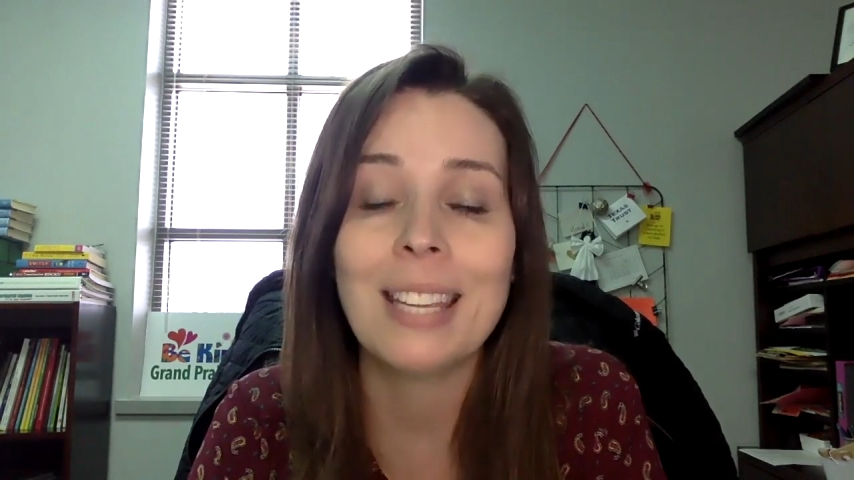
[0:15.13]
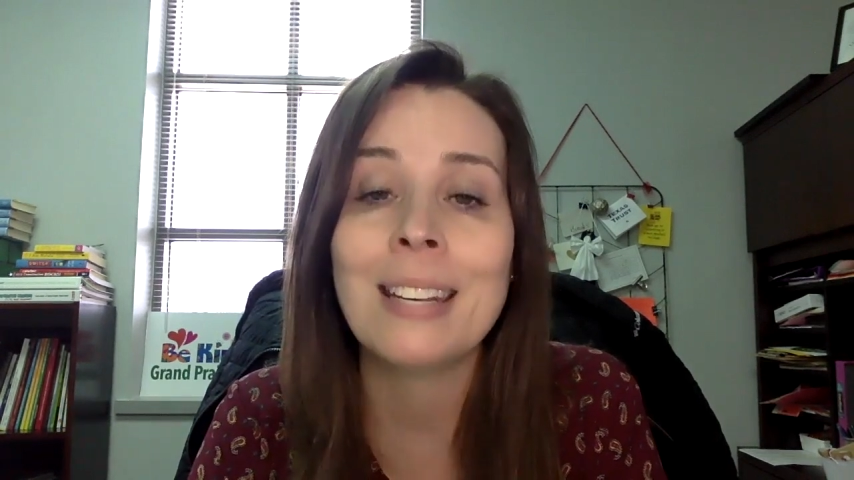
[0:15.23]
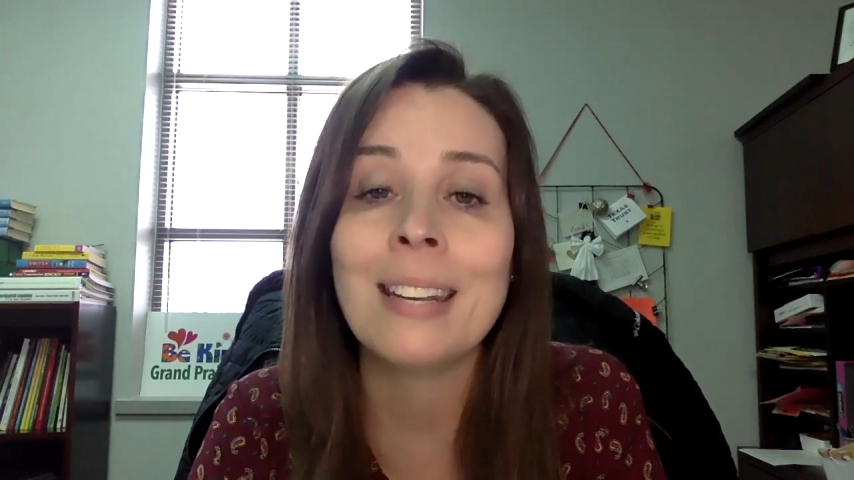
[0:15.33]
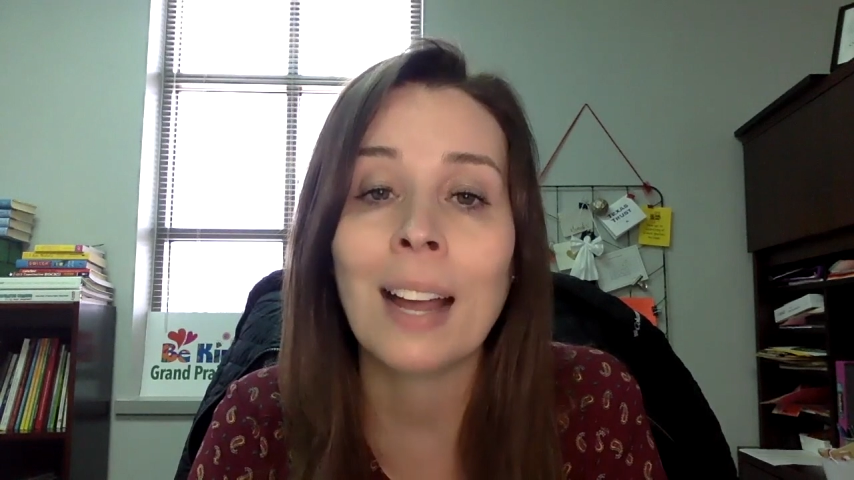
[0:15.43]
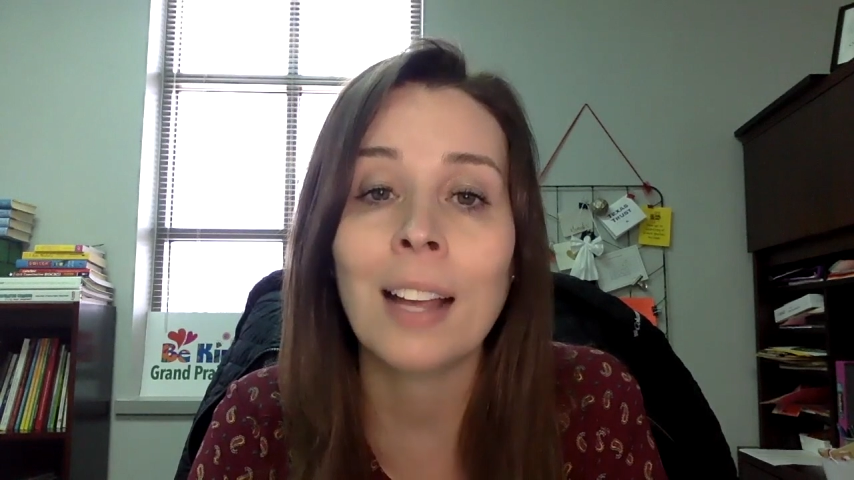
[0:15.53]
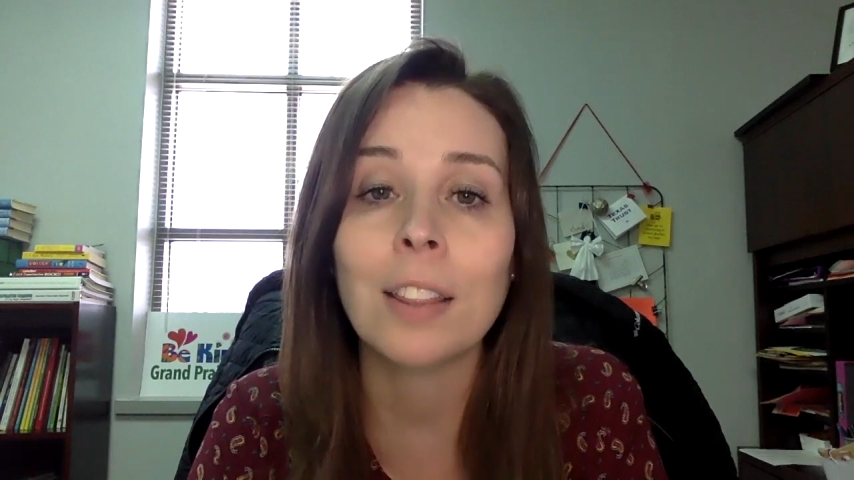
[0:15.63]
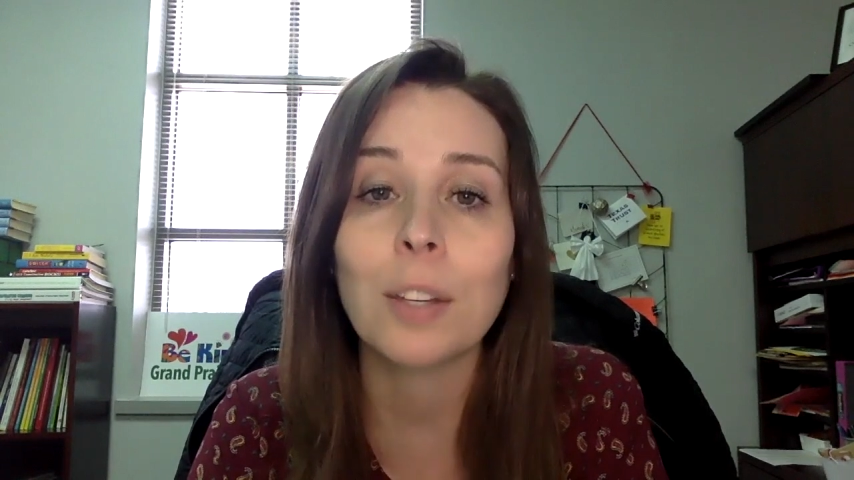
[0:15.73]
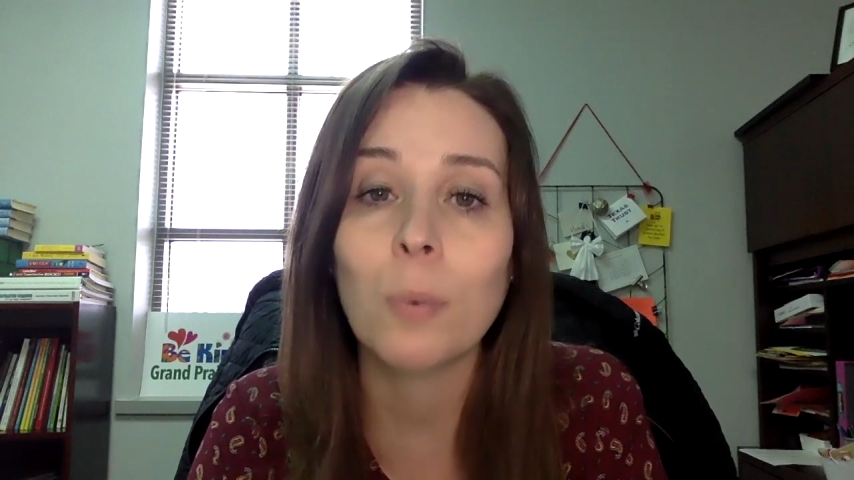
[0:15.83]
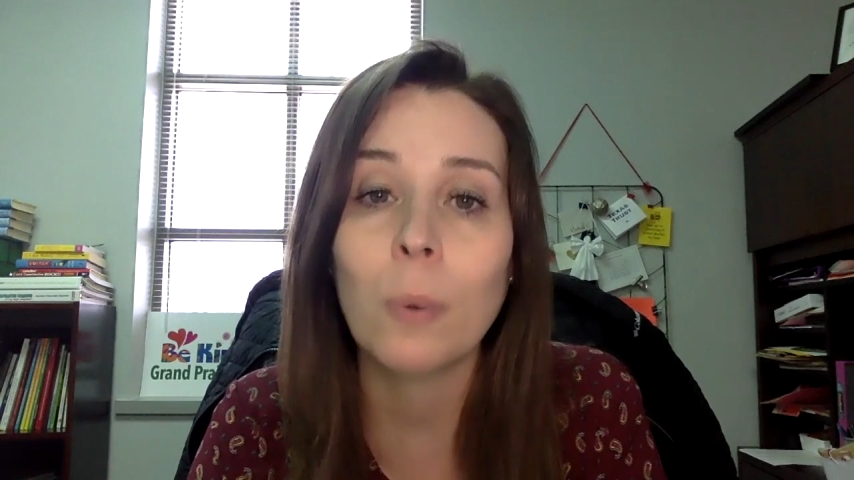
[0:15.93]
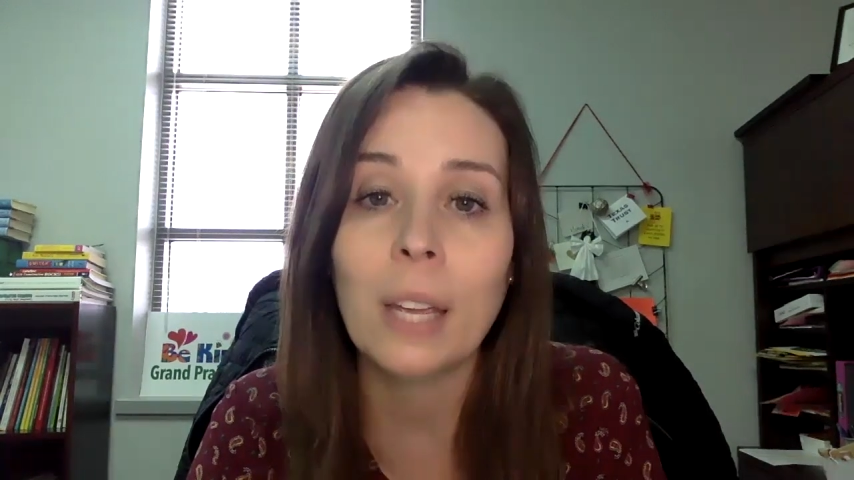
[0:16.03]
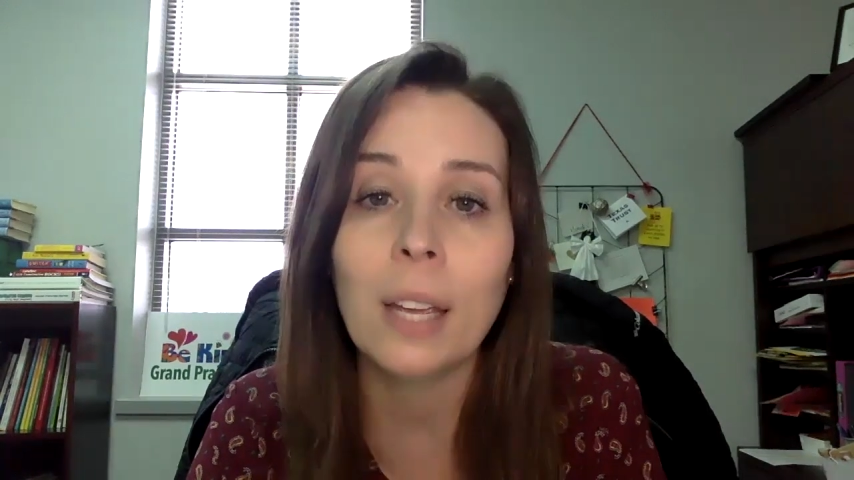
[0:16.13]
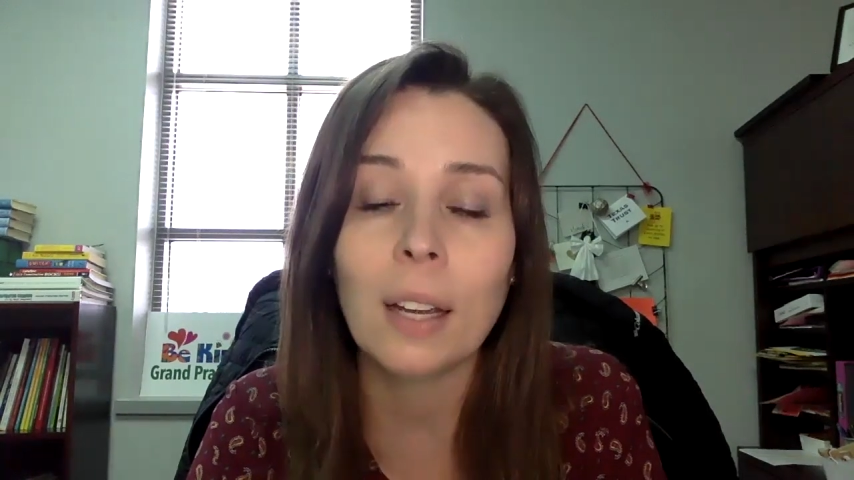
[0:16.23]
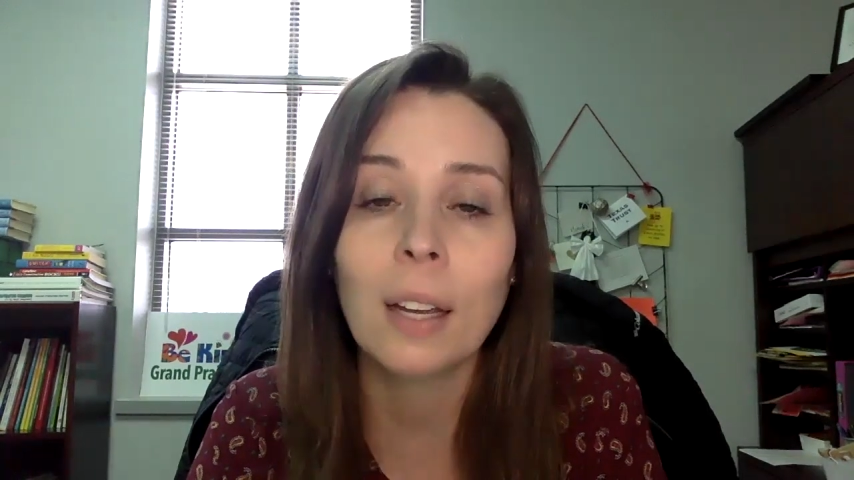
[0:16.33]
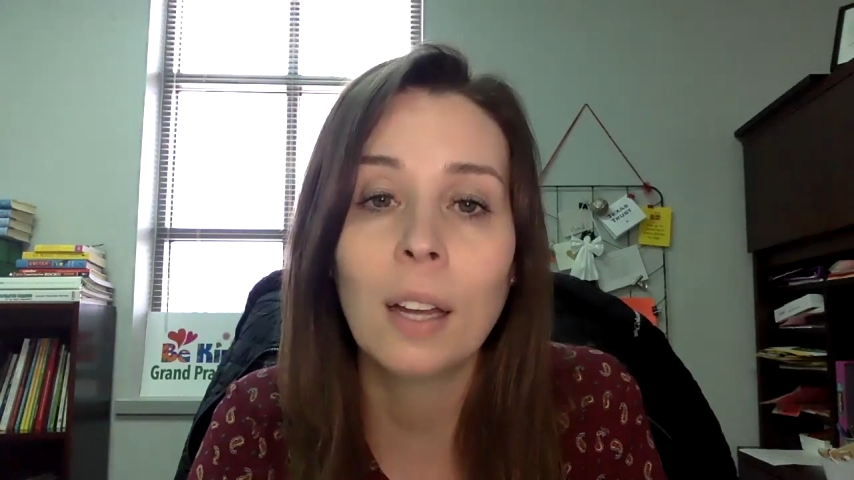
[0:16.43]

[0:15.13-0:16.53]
ninth week